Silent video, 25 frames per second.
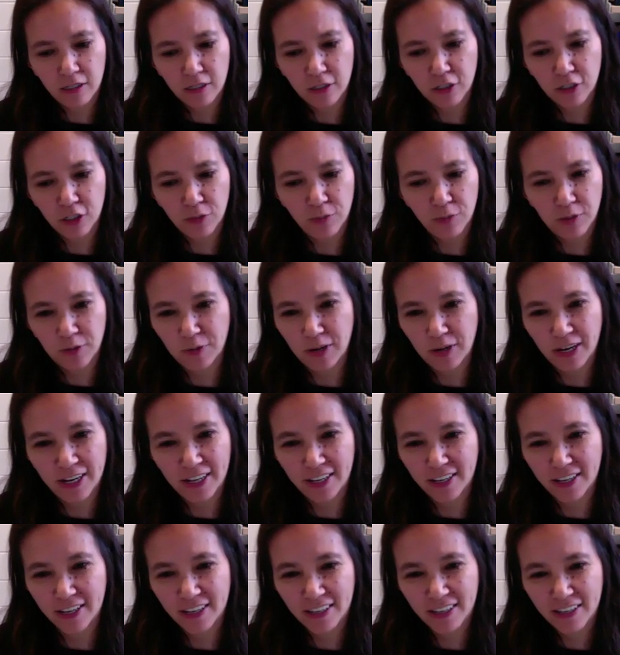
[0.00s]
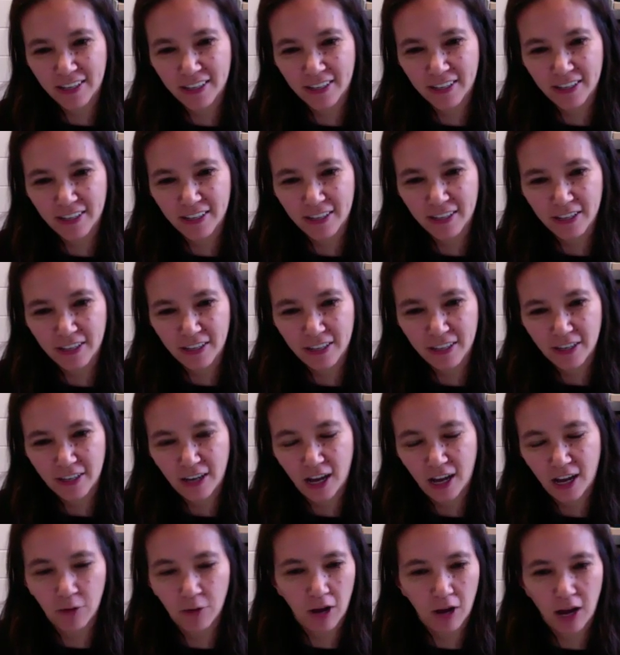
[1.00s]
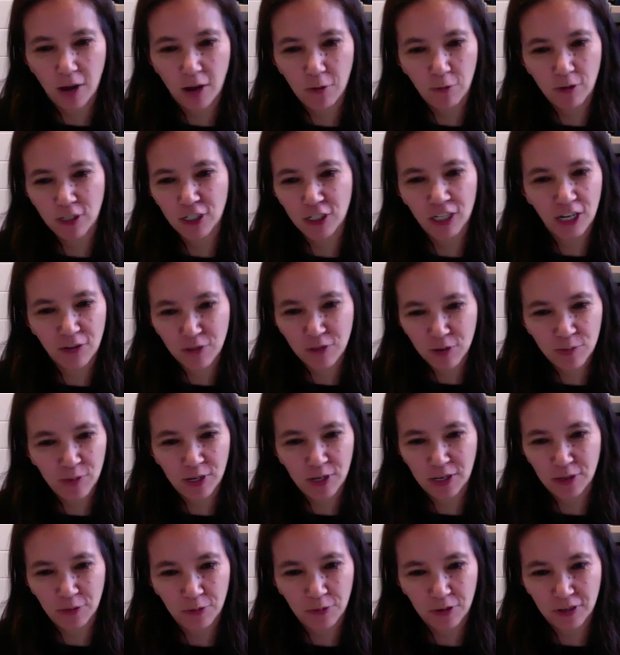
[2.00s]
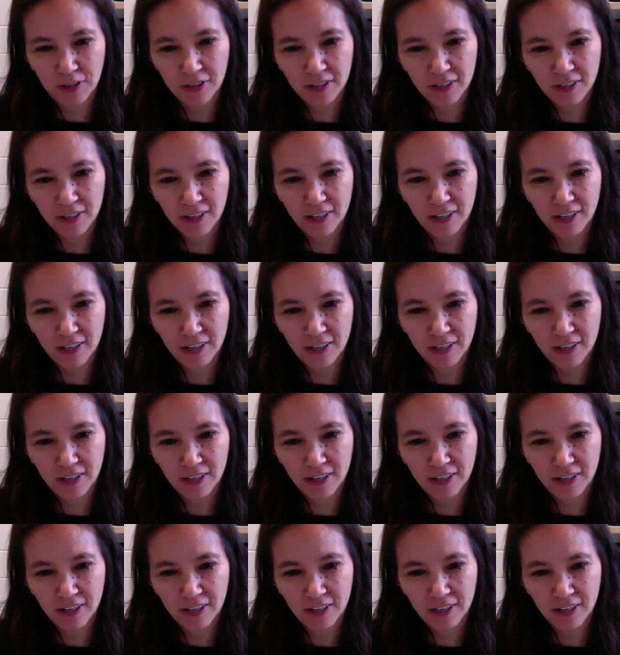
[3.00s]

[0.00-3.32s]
should be writing. I wish everybody would,